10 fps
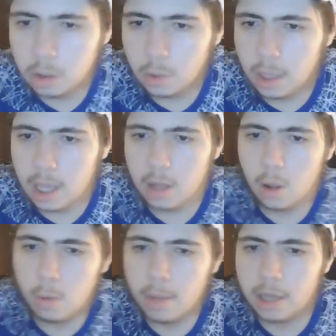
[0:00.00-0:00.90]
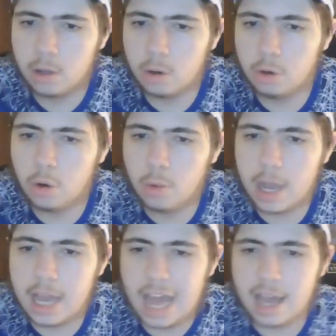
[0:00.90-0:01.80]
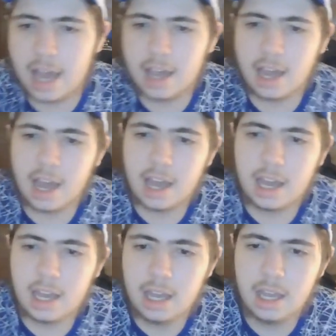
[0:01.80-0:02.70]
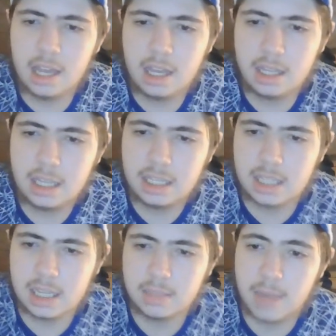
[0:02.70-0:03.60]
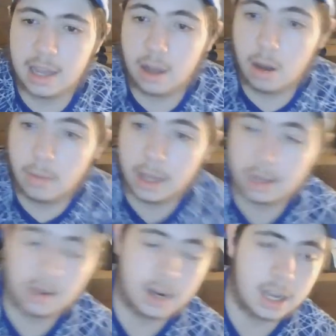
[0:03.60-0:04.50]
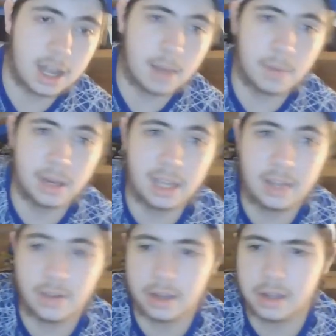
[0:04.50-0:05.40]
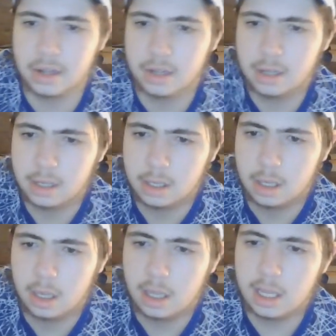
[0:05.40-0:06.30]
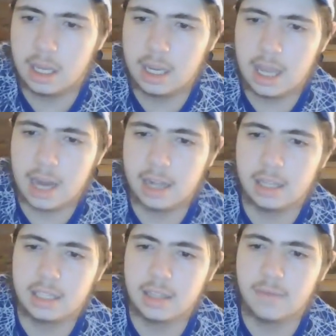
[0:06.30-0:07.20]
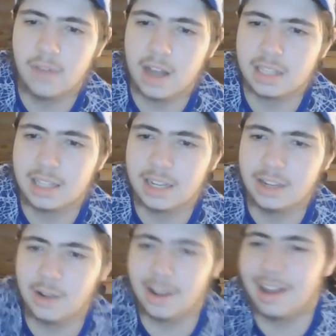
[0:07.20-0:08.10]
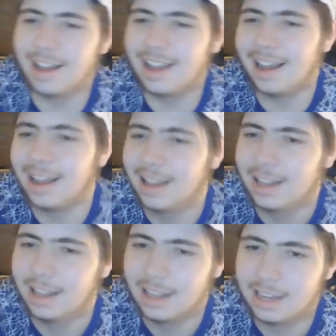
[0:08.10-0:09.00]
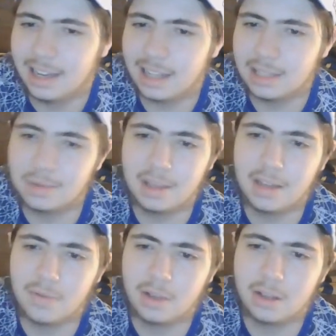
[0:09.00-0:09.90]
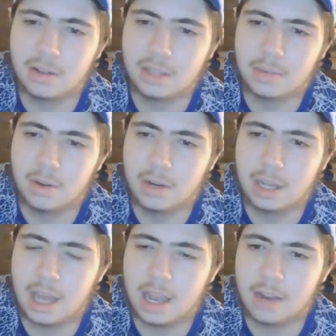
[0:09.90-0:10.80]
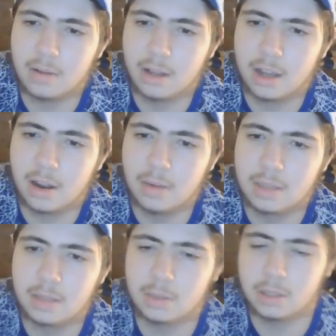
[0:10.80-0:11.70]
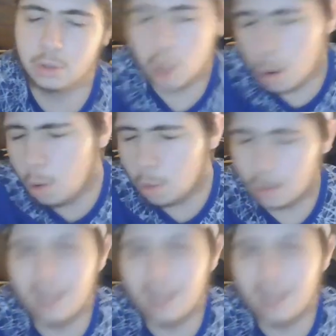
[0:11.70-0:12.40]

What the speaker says: the hell? Oh my god, no way. Hey. He says, mate, oh my god, I can't believe it. Kitty cat, at least I'm faster than you. Next week, if we lose, I'm going to get angry like Homer Simpson. No!